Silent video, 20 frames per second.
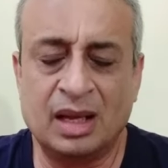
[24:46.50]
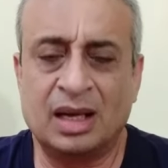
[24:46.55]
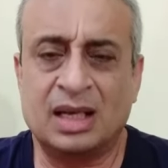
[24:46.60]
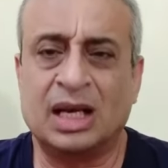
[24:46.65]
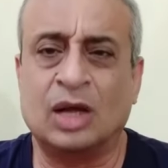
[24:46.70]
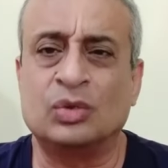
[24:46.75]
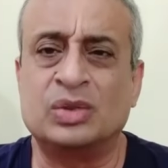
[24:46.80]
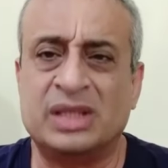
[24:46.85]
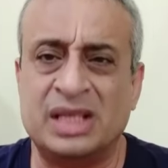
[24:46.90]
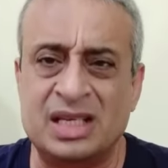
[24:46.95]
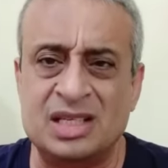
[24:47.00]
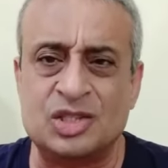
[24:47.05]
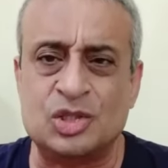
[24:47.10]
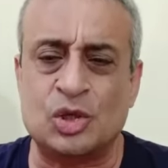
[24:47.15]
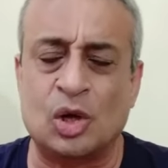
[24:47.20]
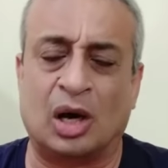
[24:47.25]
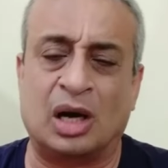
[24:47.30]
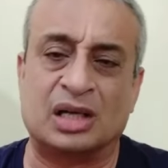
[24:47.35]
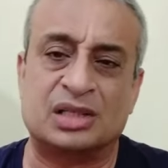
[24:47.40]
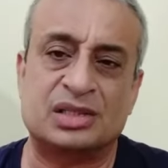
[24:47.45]
Now these
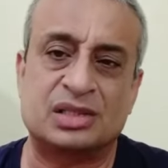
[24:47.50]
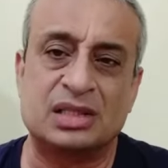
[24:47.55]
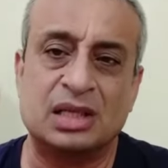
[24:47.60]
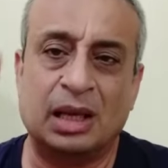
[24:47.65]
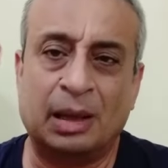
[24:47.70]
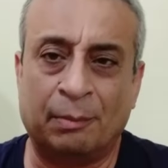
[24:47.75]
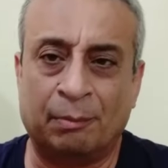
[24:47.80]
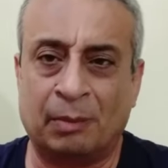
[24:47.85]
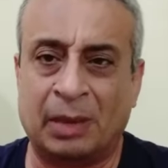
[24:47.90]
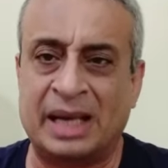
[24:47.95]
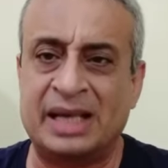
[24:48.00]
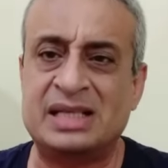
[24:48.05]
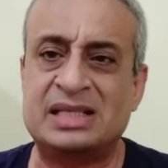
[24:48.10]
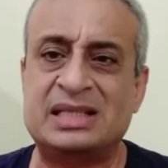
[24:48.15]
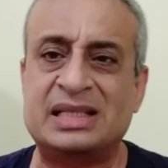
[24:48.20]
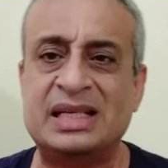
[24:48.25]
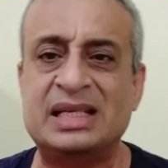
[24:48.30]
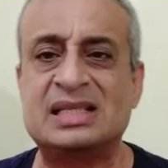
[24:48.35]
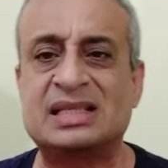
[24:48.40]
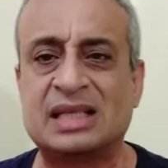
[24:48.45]
stocks might
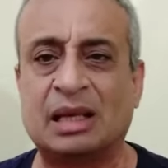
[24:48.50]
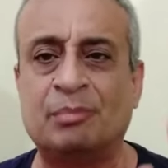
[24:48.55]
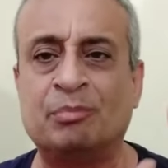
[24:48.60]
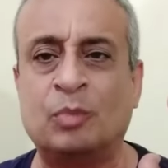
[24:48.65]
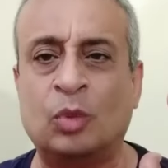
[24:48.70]
see some